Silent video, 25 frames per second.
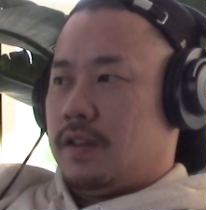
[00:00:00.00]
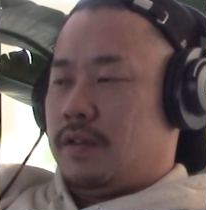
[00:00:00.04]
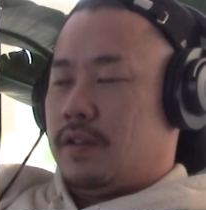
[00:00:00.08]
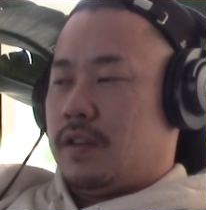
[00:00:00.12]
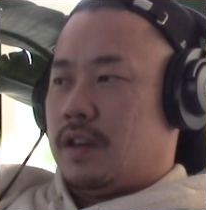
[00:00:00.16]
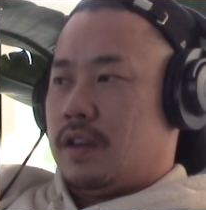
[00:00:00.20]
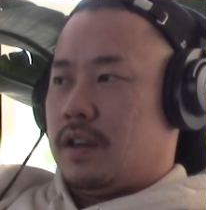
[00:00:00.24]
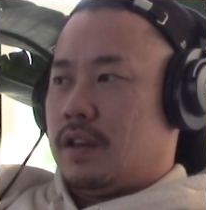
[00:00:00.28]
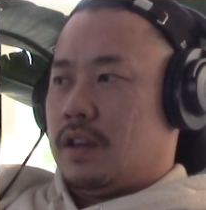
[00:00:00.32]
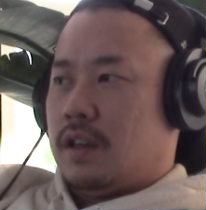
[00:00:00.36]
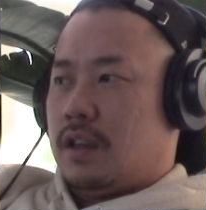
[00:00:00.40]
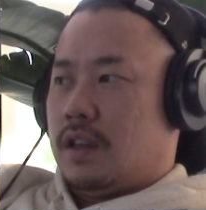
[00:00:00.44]

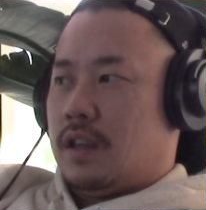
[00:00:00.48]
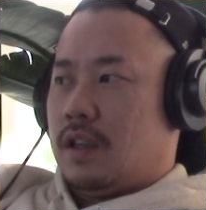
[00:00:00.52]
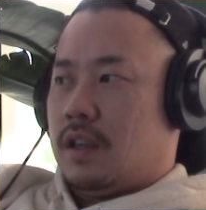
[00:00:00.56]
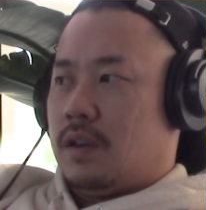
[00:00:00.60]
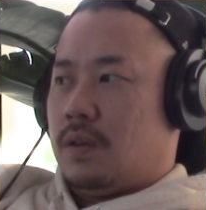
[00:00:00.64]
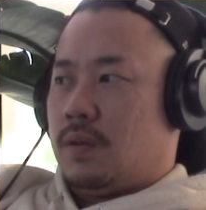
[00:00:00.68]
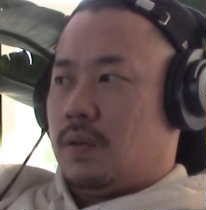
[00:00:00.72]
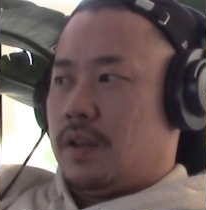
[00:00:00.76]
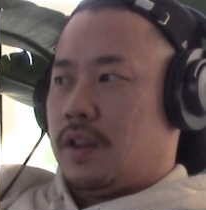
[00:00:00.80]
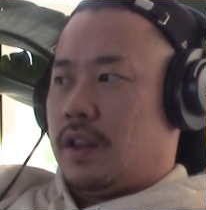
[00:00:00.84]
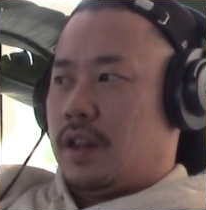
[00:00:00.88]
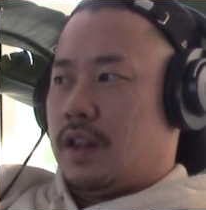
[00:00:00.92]
Even
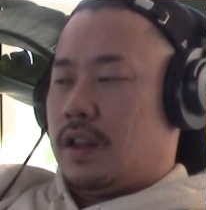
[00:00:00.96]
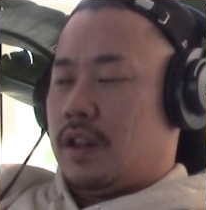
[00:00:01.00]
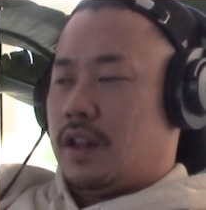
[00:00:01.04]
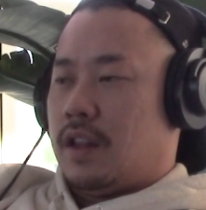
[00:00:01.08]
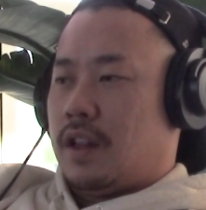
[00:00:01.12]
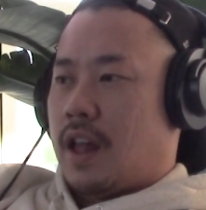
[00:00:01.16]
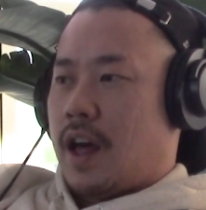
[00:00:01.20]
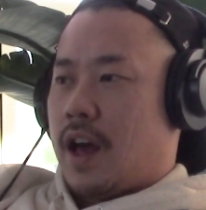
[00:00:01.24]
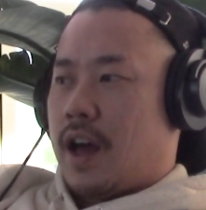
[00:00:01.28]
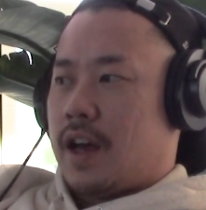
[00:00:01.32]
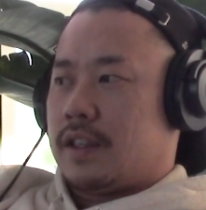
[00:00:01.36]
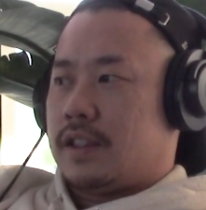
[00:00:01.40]
within
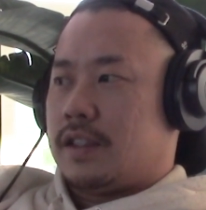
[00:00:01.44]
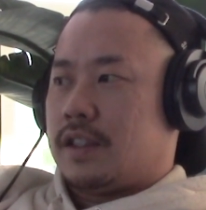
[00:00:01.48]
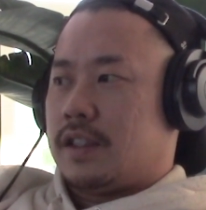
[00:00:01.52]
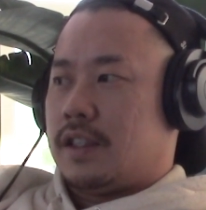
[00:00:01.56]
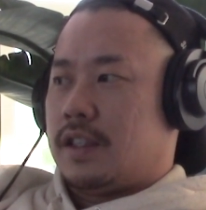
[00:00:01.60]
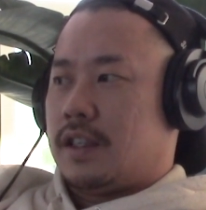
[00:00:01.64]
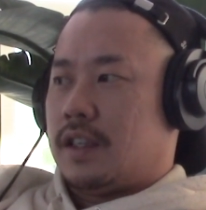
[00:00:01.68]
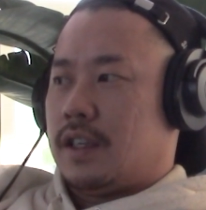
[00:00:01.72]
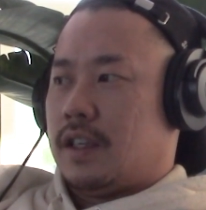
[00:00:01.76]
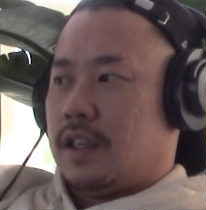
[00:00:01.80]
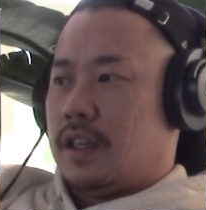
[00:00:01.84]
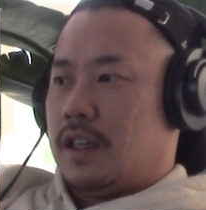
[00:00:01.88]
the
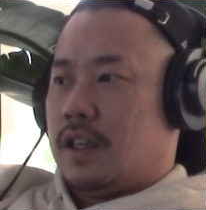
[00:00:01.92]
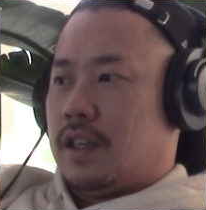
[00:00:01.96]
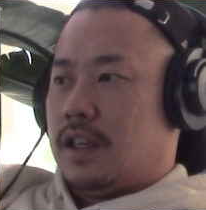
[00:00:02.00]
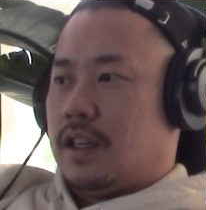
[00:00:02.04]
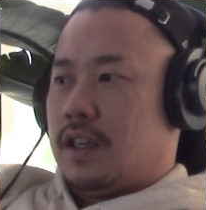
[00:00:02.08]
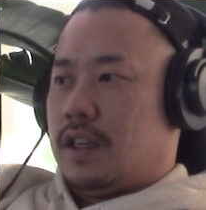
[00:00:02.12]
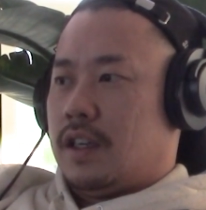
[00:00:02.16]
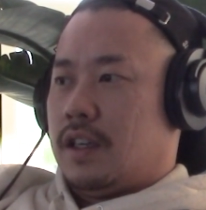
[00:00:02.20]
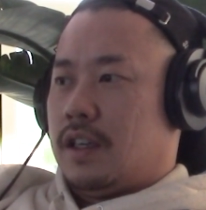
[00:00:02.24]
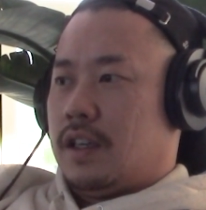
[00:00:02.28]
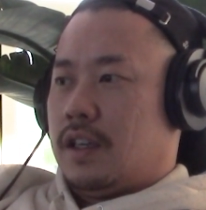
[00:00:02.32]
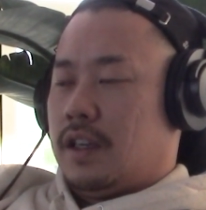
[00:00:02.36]
last
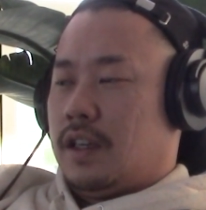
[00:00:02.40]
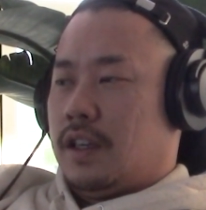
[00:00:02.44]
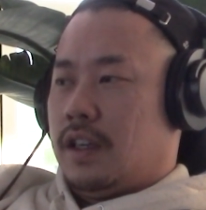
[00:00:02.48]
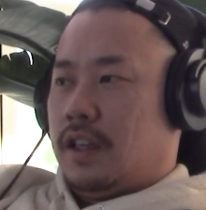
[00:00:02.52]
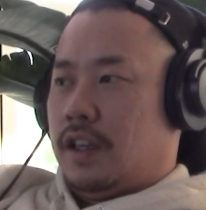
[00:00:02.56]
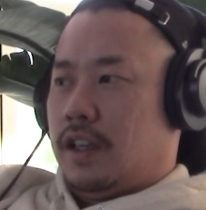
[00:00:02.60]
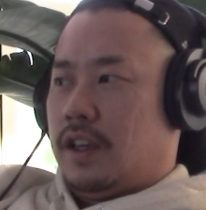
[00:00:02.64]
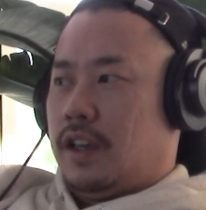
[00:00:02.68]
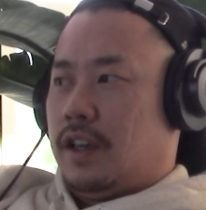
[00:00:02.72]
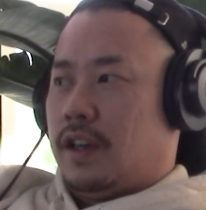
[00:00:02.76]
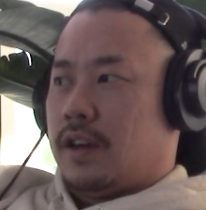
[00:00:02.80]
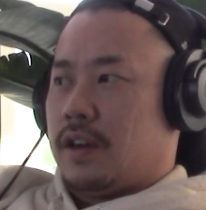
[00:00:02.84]

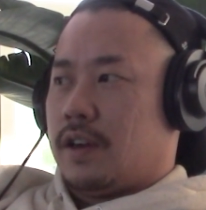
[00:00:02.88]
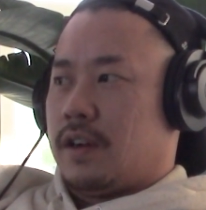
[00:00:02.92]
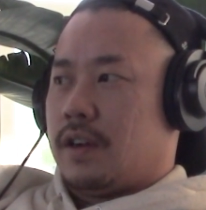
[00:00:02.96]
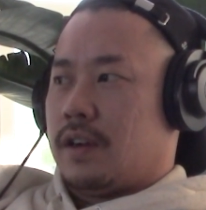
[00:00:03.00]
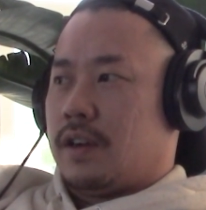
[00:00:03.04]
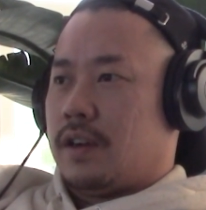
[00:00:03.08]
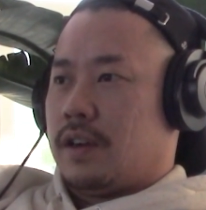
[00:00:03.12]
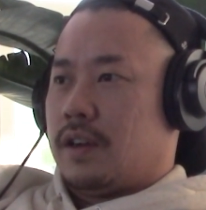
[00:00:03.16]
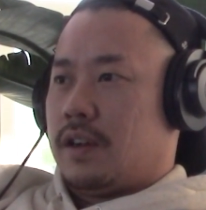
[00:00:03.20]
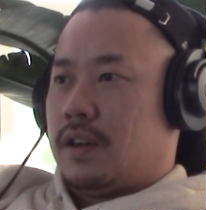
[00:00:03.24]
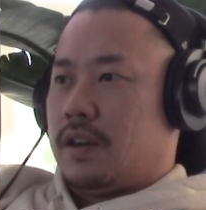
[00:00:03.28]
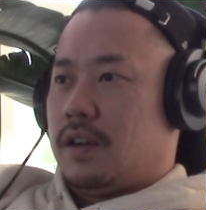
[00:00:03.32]

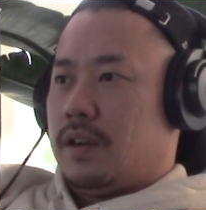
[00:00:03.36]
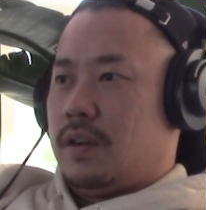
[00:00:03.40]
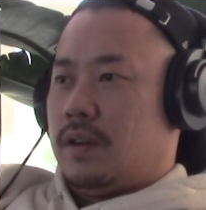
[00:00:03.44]
year,